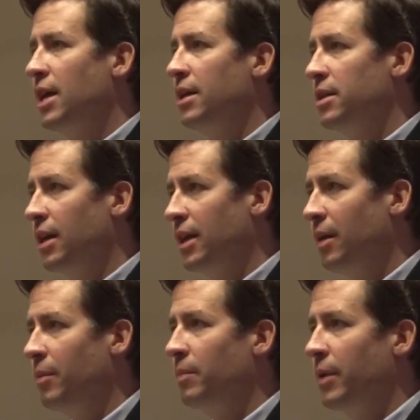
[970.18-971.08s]
that
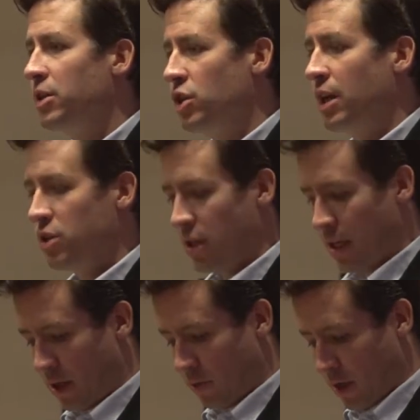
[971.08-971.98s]
dynamic by changing
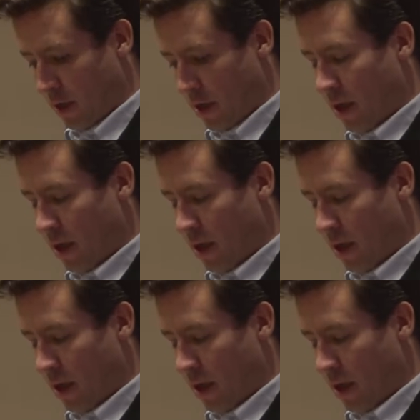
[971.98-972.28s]
how we